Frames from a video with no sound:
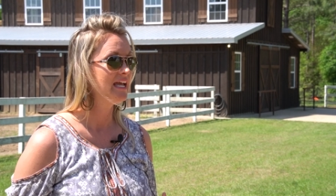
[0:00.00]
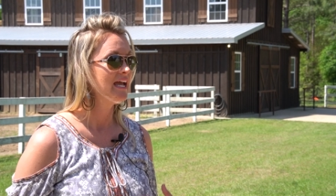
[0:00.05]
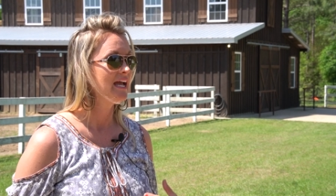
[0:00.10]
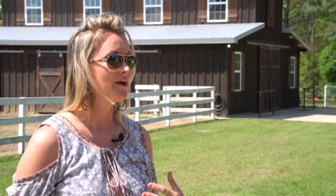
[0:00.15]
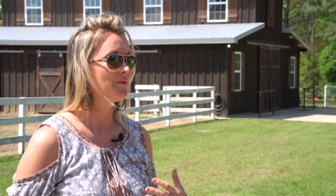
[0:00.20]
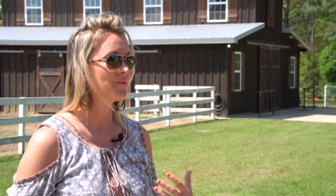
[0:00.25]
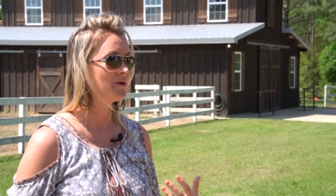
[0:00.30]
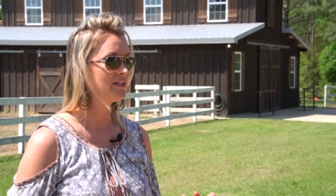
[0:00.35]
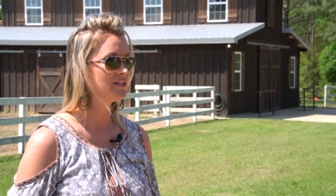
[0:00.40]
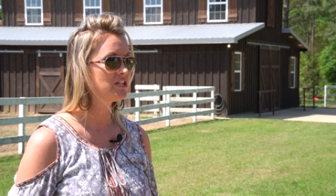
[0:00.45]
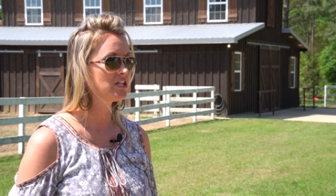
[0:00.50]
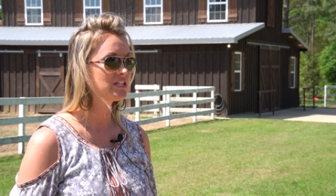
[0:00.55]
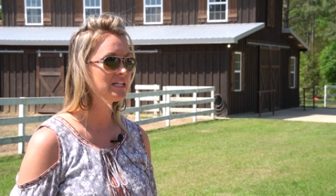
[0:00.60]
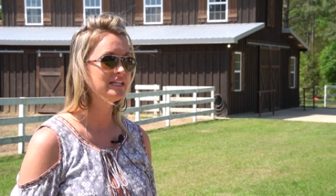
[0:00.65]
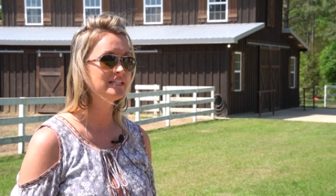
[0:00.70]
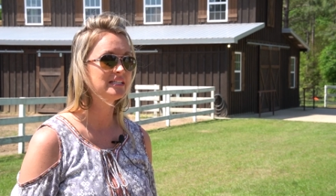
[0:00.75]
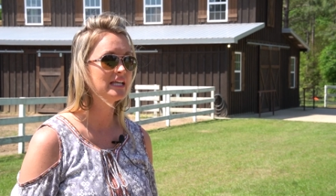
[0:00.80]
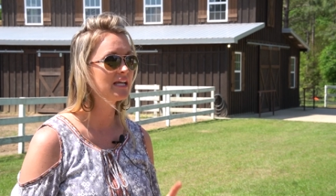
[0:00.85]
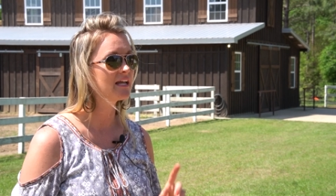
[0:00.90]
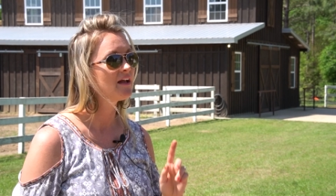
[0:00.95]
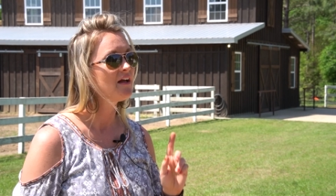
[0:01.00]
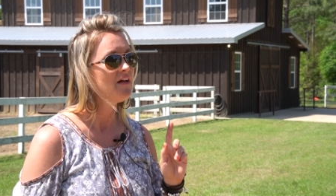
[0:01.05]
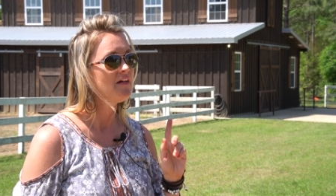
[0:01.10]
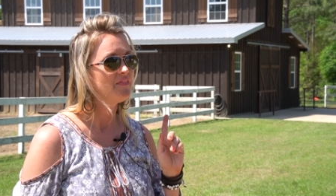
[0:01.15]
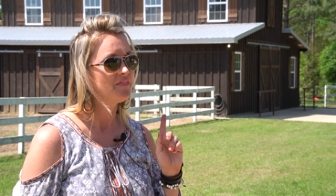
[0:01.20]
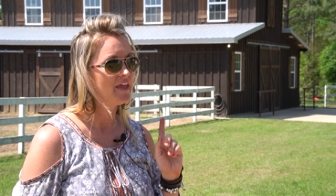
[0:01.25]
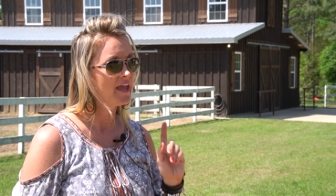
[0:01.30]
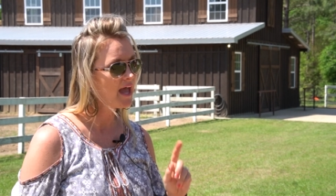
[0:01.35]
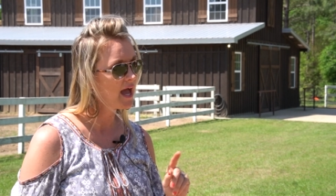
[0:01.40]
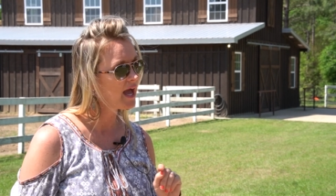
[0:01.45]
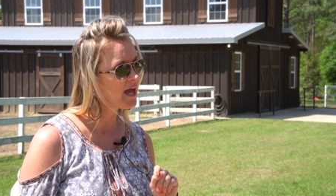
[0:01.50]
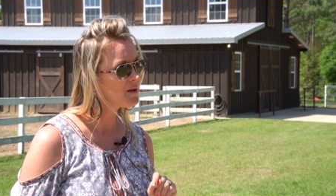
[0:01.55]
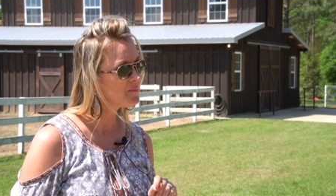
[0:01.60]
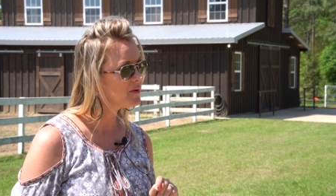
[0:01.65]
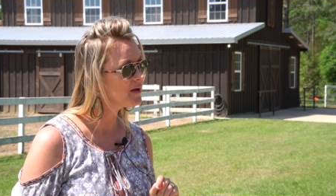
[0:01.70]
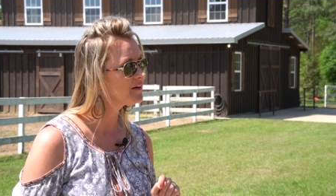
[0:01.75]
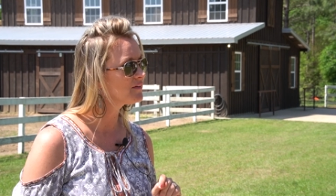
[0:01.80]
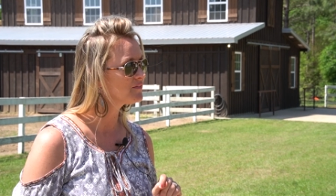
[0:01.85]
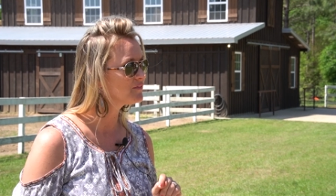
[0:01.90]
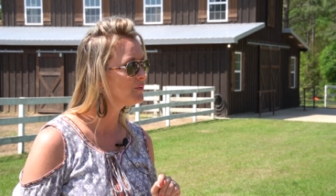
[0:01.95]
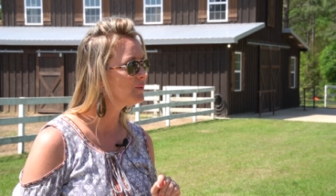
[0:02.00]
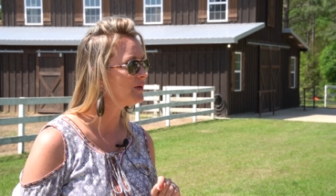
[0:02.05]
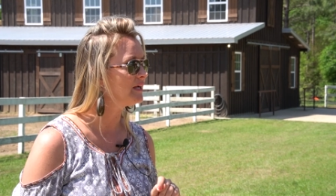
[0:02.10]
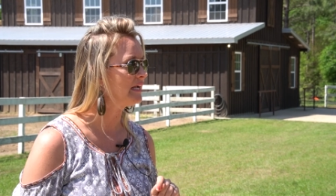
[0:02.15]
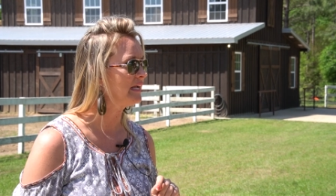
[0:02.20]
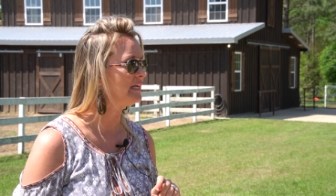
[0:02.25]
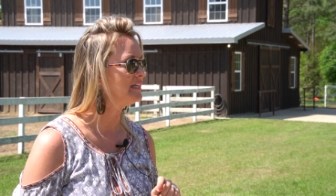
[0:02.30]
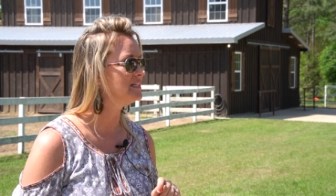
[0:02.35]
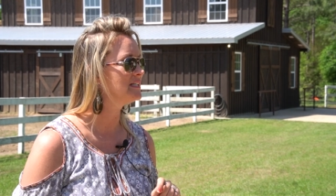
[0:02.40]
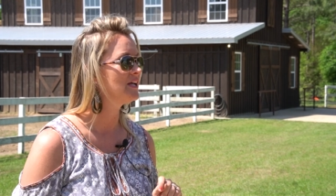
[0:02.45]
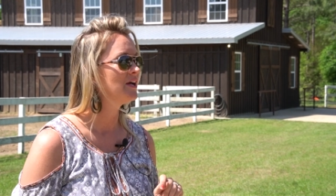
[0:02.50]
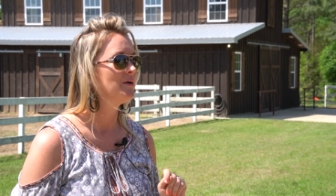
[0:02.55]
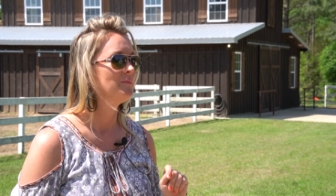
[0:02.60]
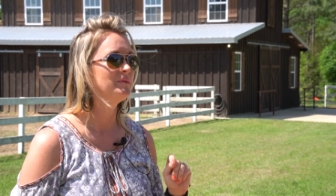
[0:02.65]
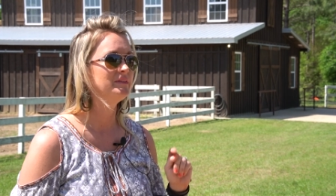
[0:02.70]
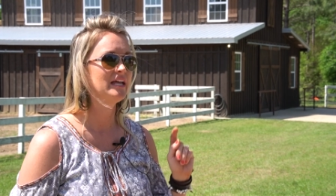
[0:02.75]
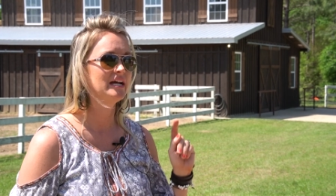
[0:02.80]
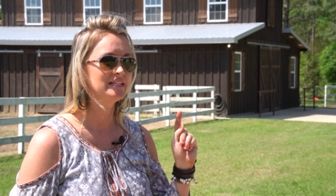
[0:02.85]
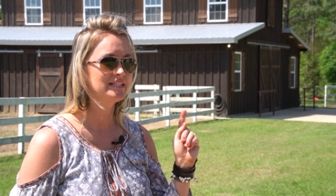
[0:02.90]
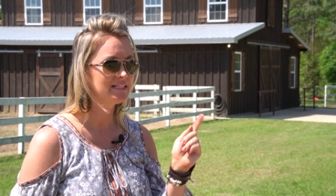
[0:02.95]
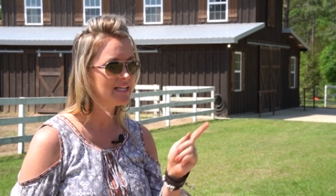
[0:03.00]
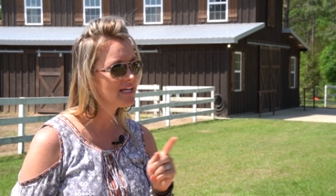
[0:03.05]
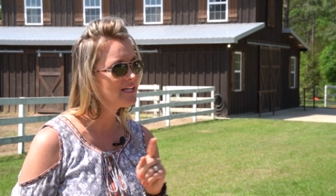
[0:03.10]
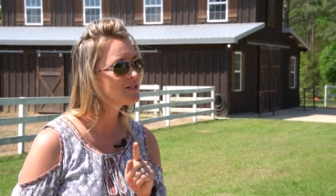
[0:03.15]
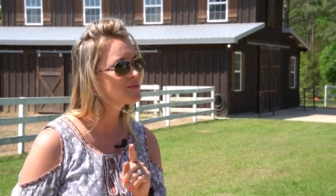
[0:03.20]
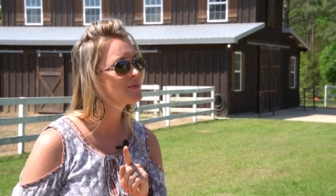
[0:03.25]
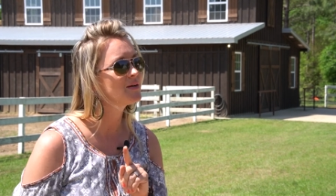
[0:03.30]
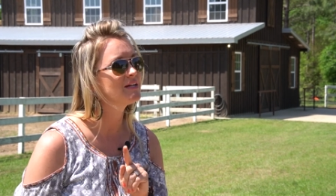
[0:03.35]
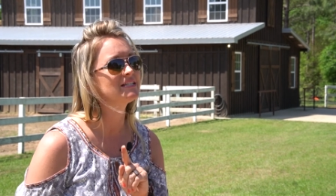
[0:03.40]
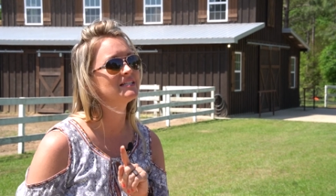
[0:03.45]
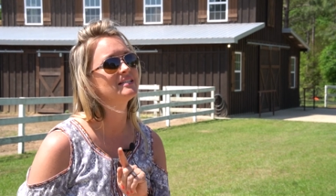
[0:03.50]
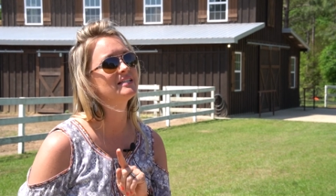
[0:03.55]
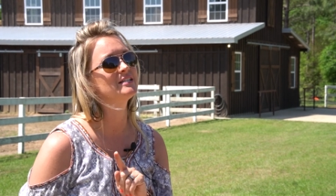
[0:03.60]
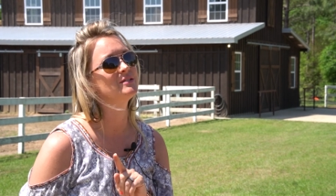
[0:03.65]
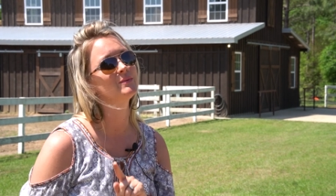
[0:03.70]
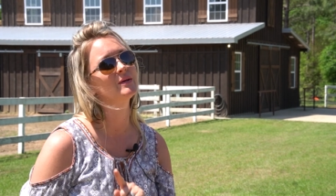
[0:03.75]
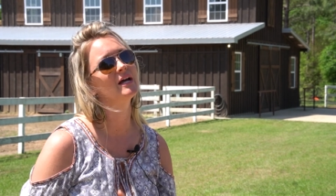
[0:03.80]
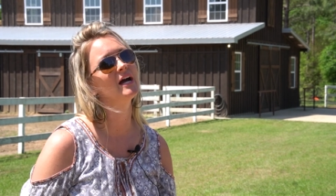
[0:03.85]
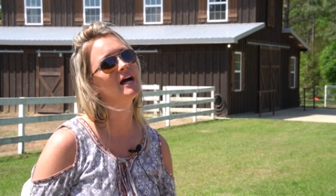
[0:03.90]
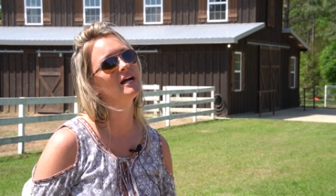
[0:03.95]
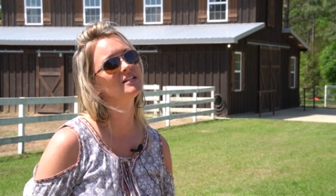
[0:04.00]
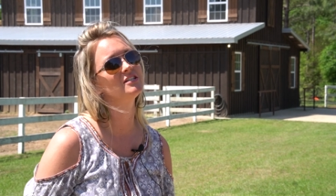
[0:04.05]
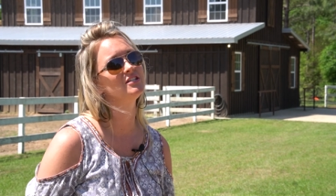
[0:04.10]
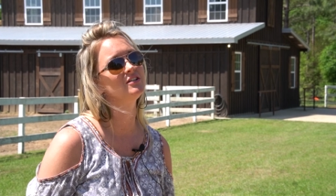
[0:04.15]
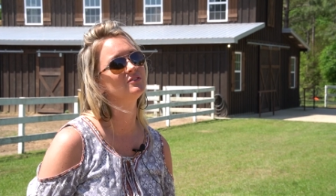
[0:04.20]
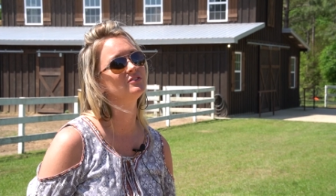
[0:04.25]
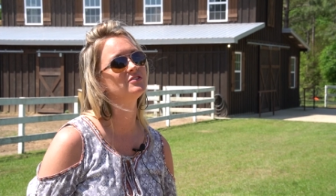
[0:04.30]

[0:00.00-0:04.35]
and one of the judges, he's like, they had a better voice, but that stage presence is what got you.